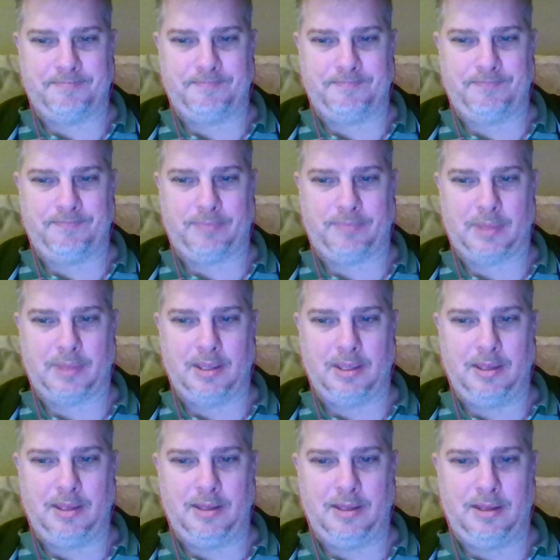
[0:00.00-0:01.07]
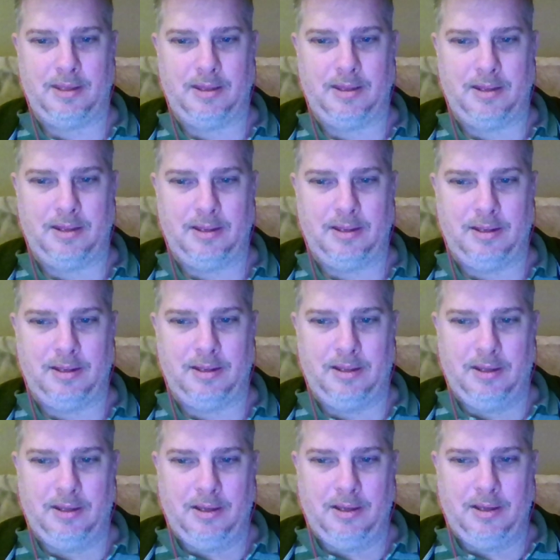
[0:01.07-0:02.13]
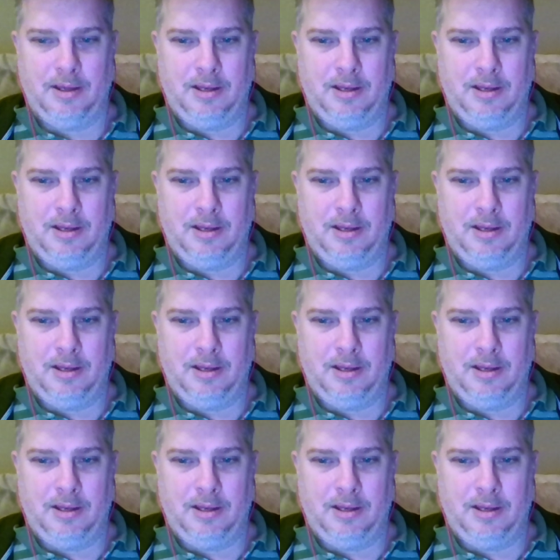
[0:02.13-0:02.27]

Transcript: No one is speaking in this clip.